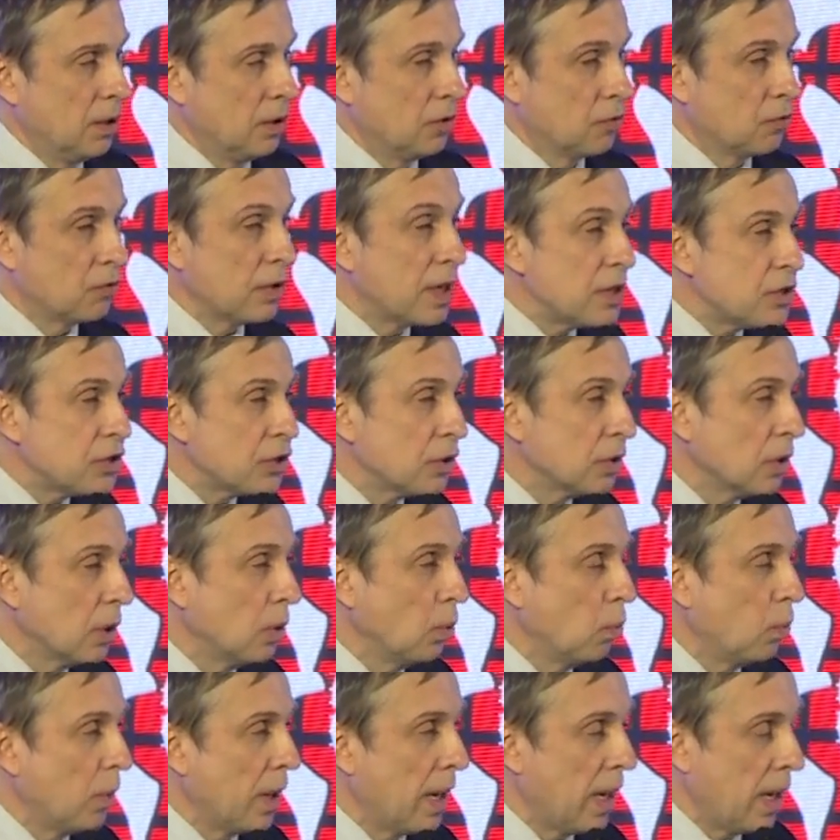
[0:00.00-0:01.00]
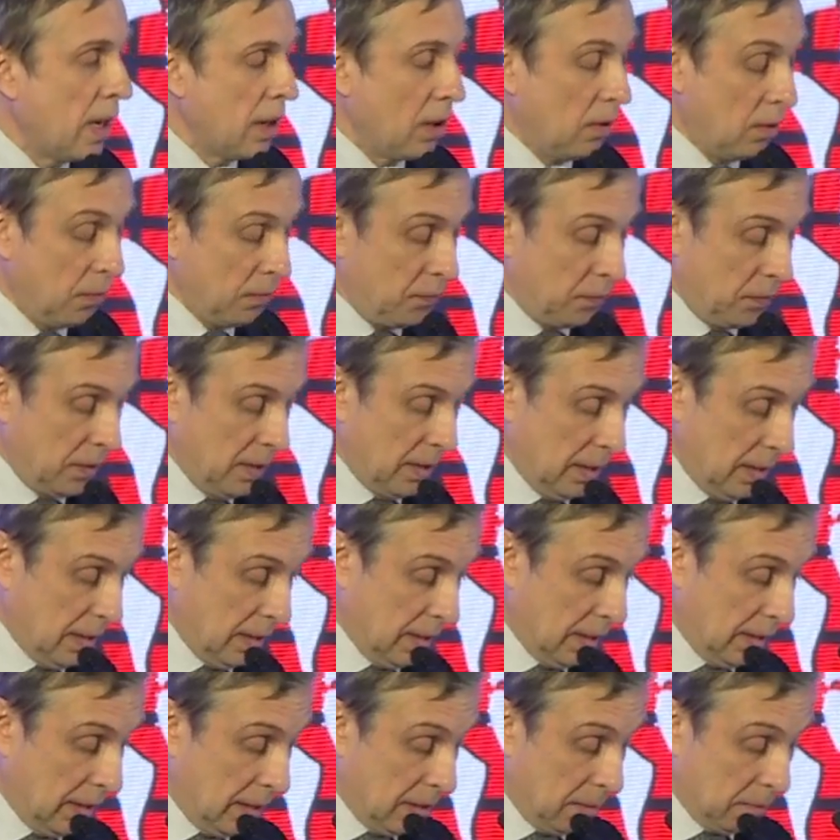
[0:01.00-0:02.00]
rational way of
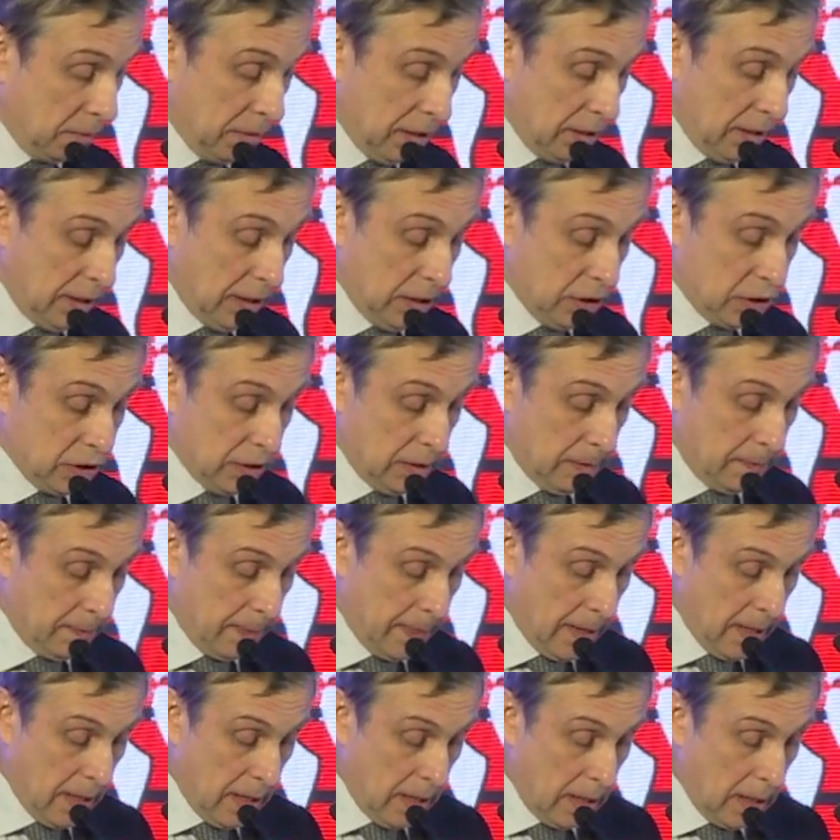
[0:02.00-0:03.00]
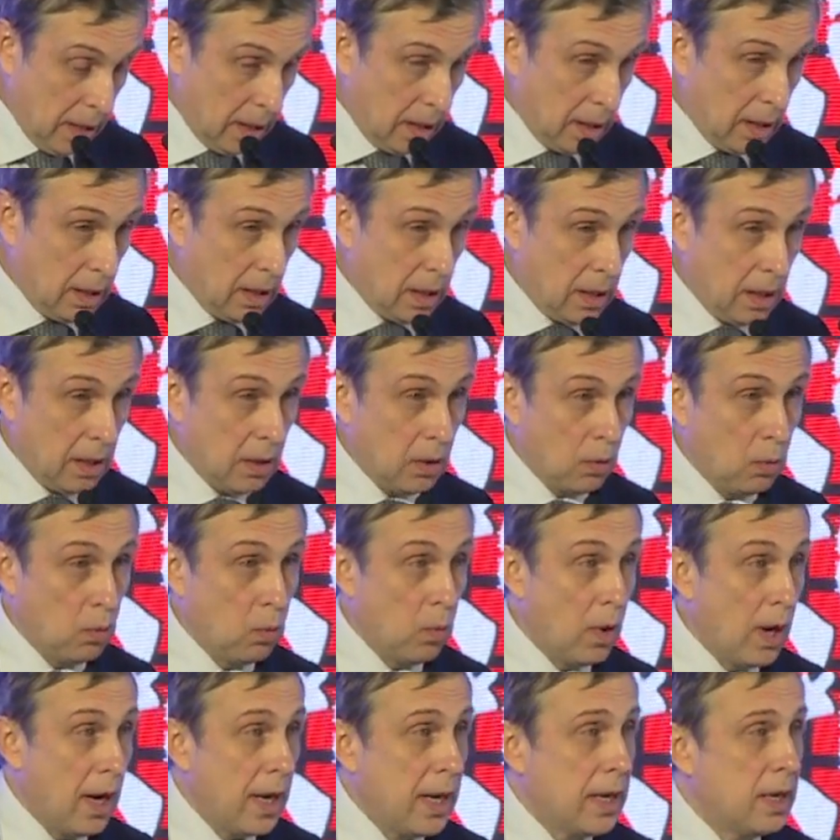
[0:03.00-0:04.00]
combination.
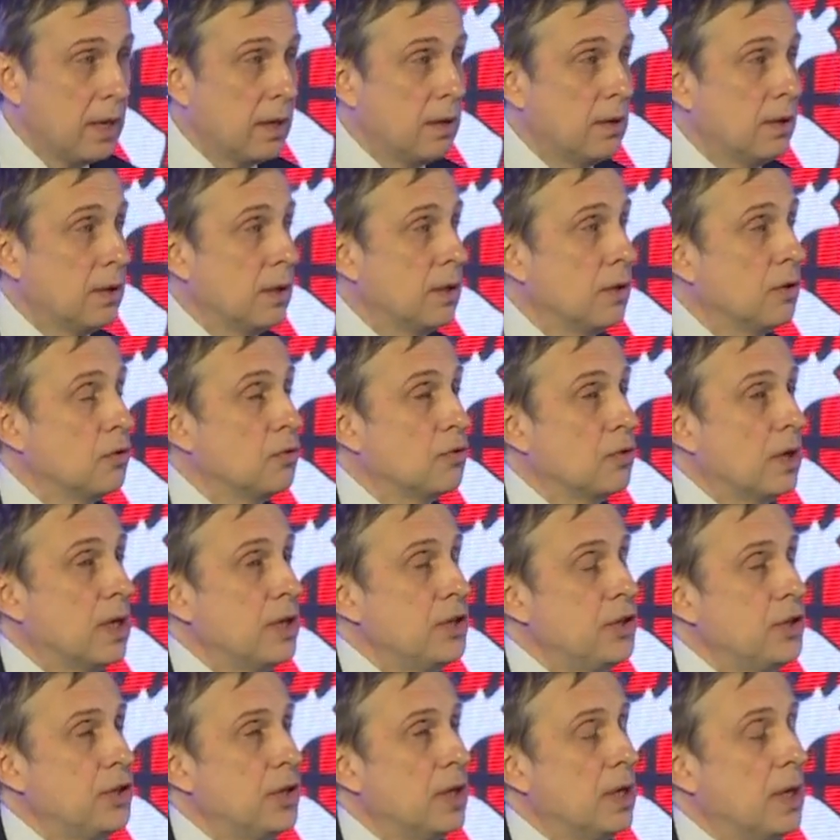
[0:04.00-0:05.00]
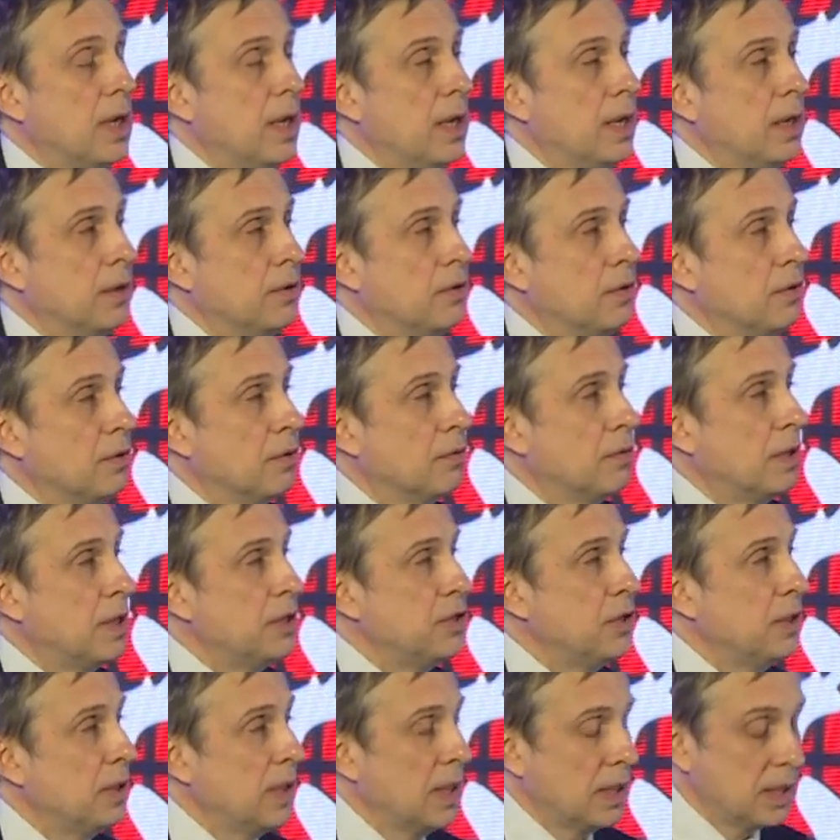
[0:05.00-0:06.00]
Why Russia and
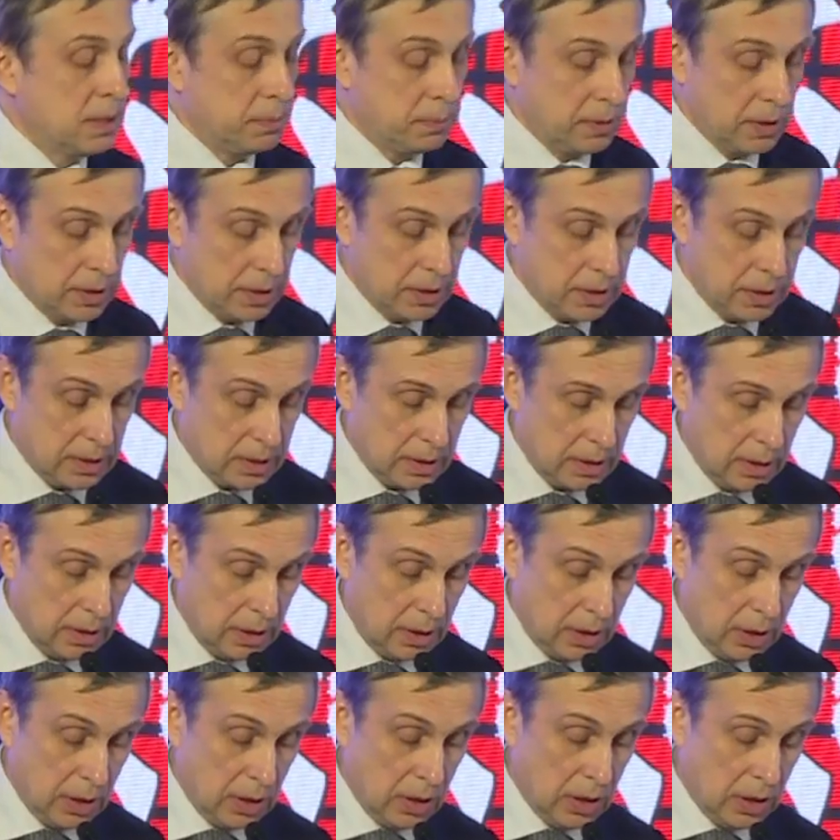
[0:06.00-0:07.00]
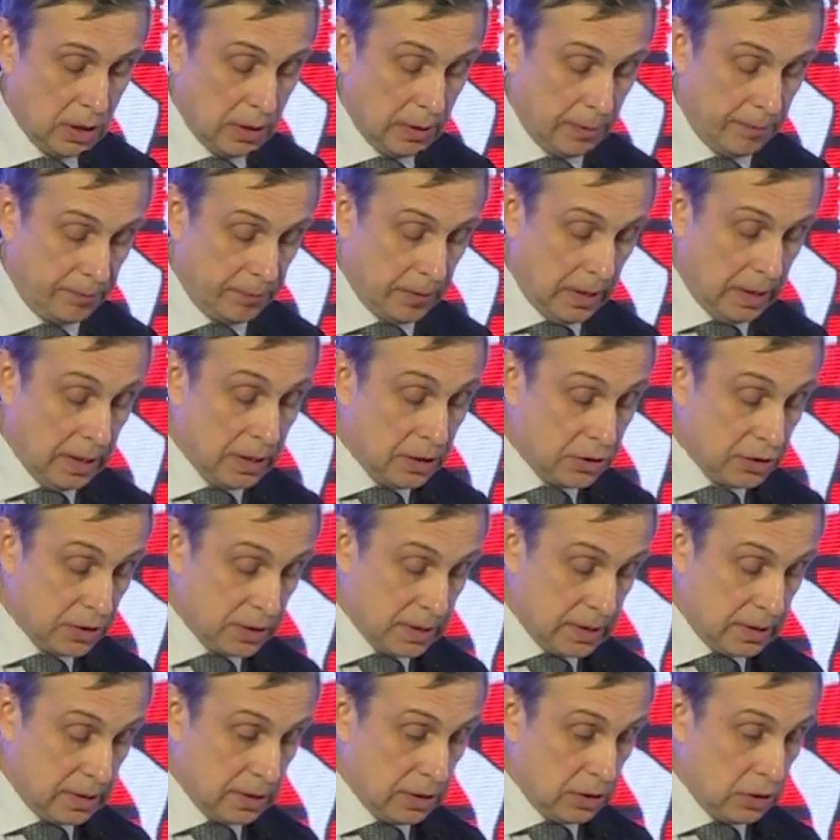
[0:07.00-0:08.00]
Russian experts
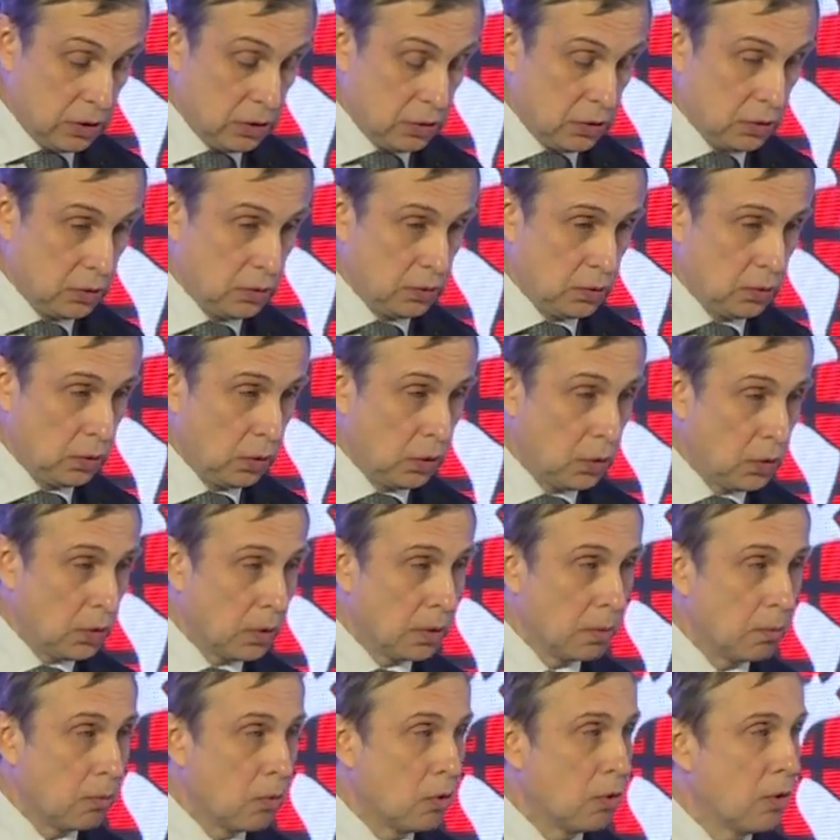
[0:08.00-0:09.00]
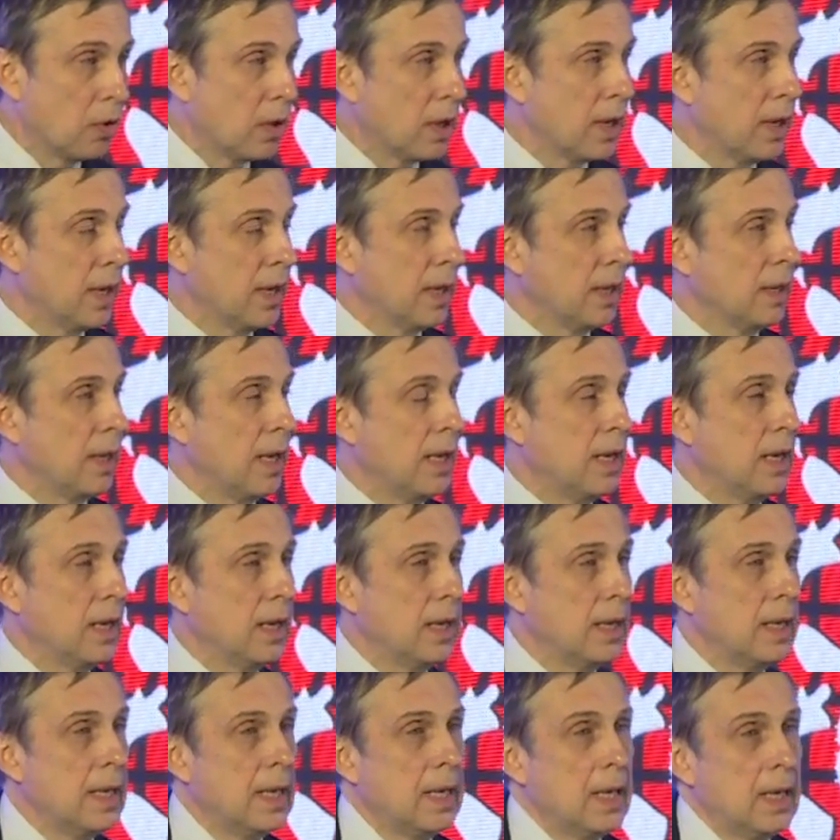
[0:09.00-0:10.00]
interested to learn more
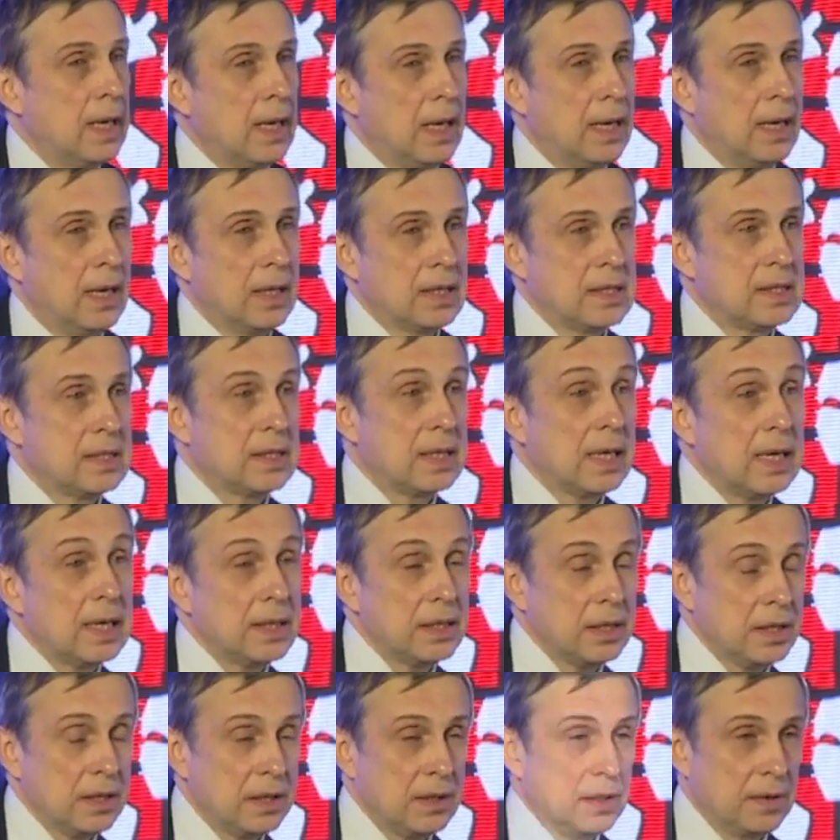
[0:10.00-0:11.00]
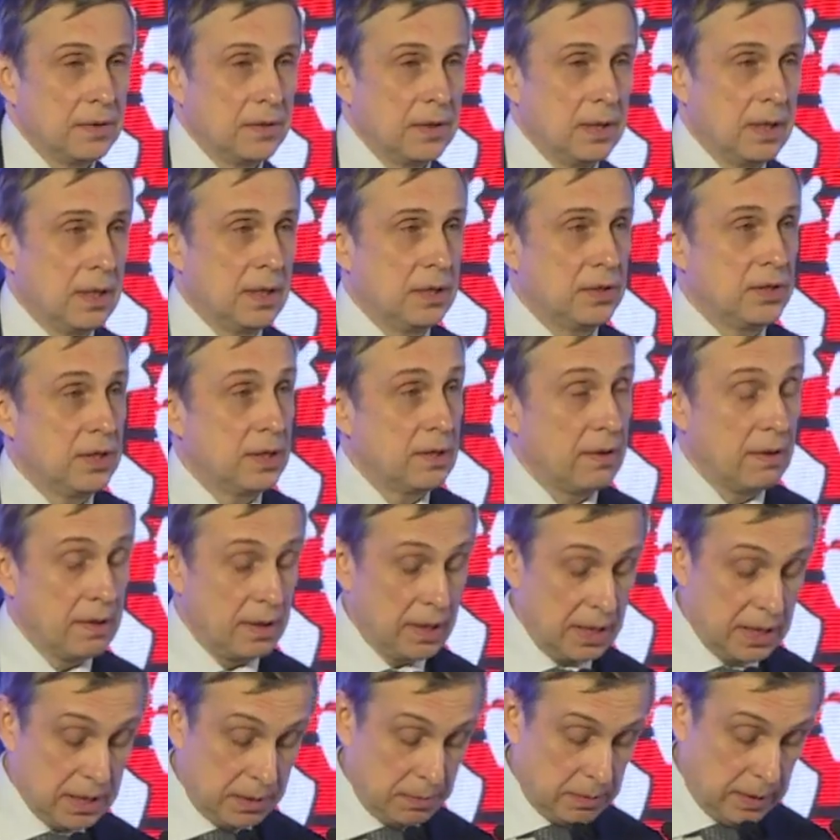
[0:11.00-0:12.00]
and studied the
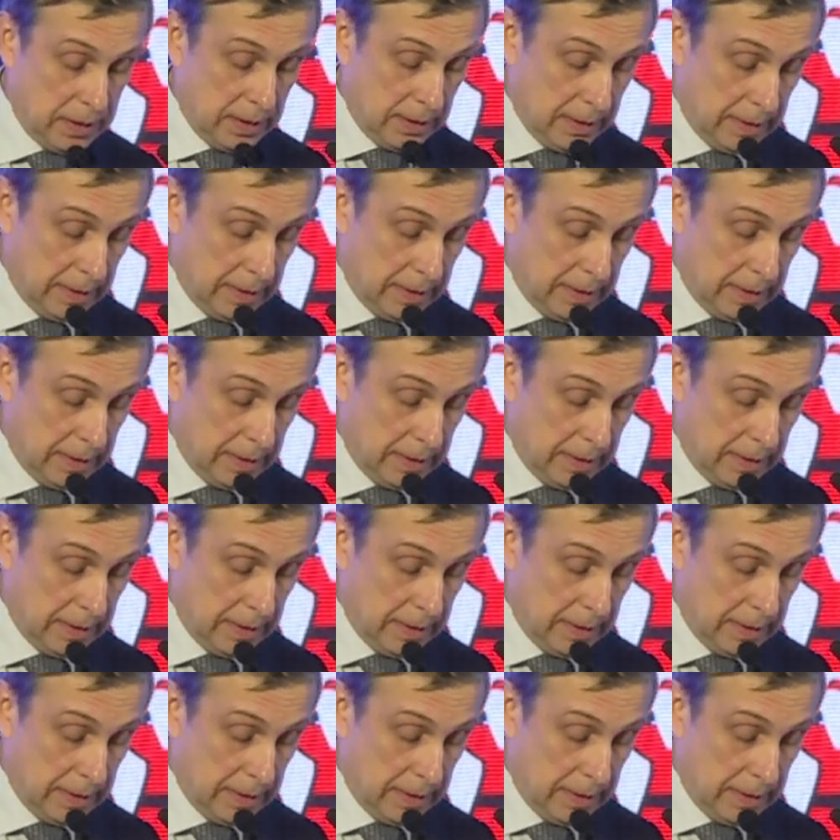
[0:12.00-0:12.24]
terrorism